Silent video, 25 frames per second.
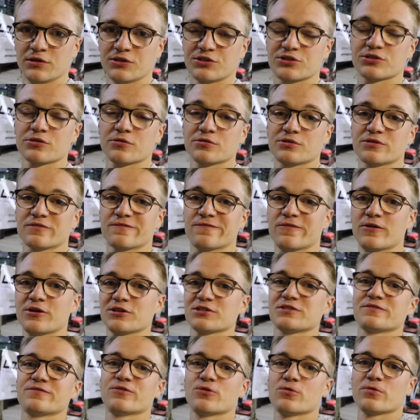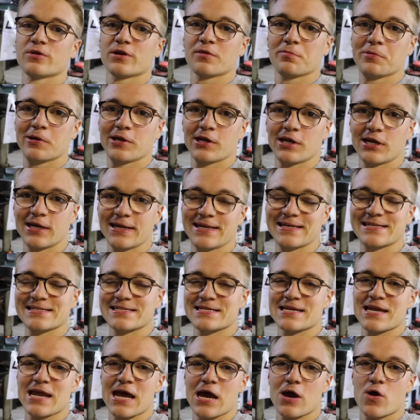So to fast forward a bit, it
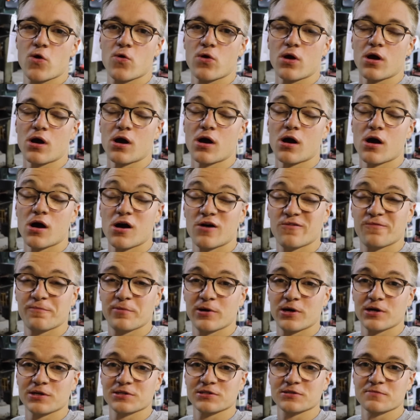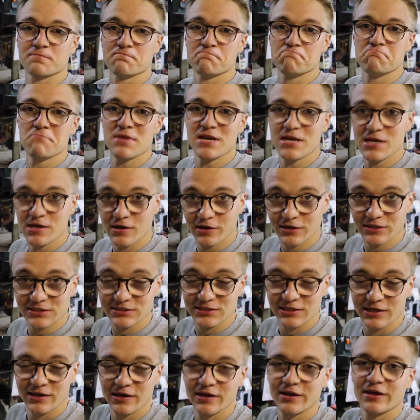is now past
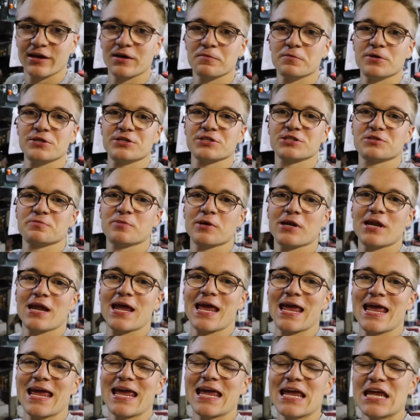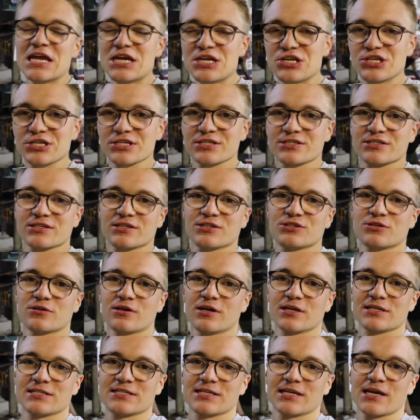midnight, and we just spent ages
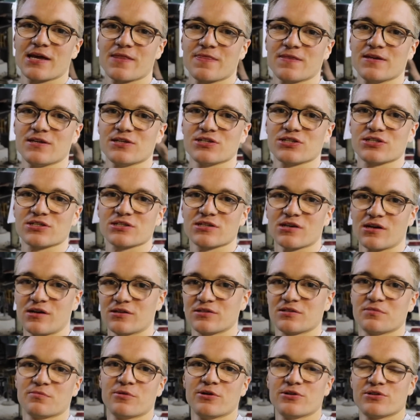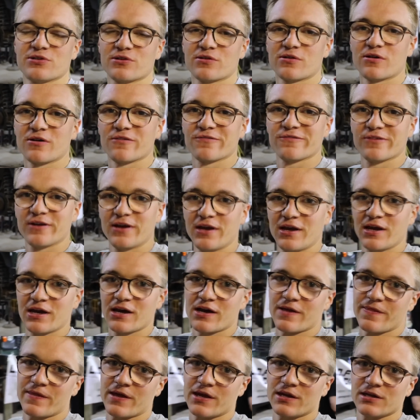trying to get the starter motor off
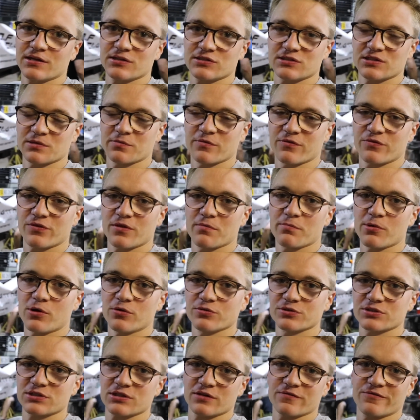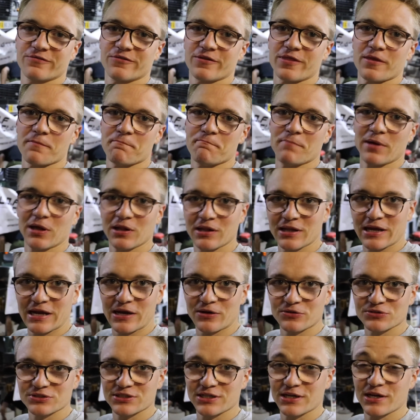and then some of the bolts for the bell
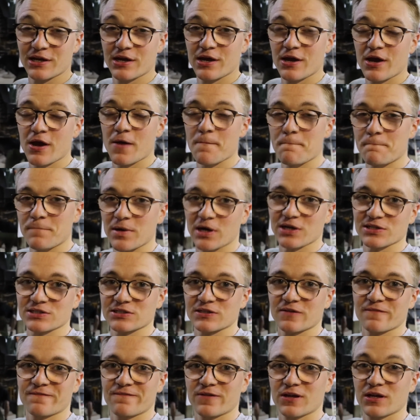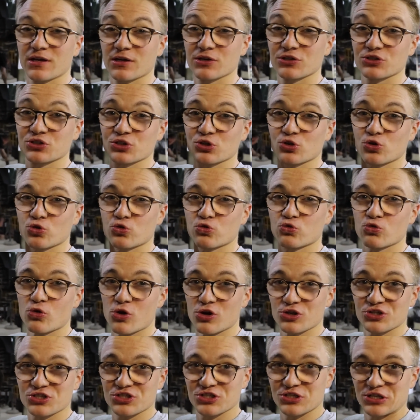housing, but fingers
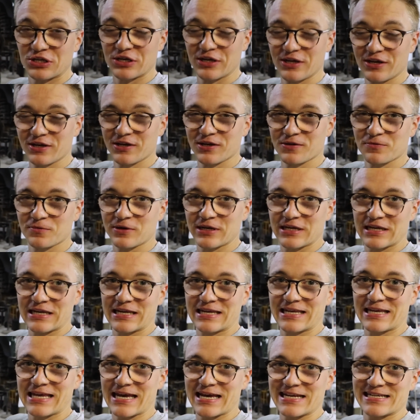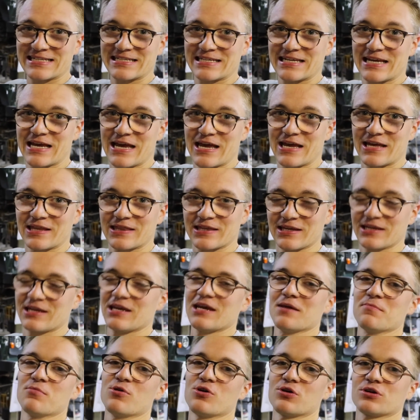crossed we can get the
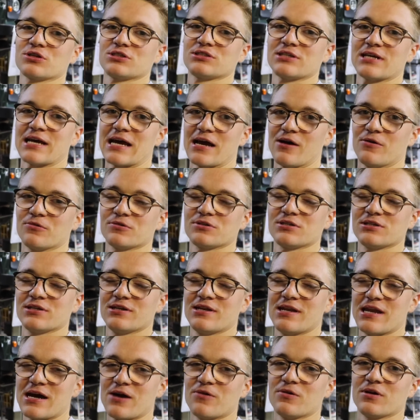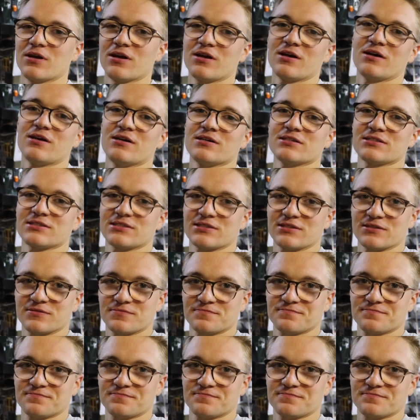gearbox out now at last.